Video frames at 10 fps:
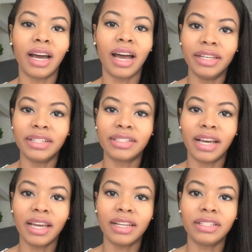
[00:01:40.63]
I
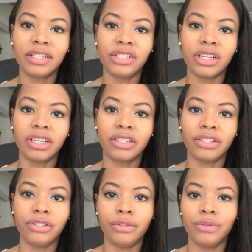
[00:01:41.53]
decided to
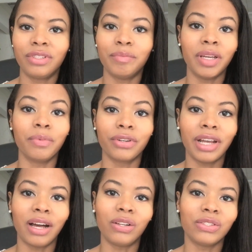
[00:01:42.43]
just use some paper
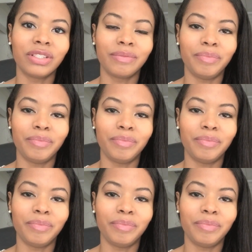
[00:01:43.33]
towels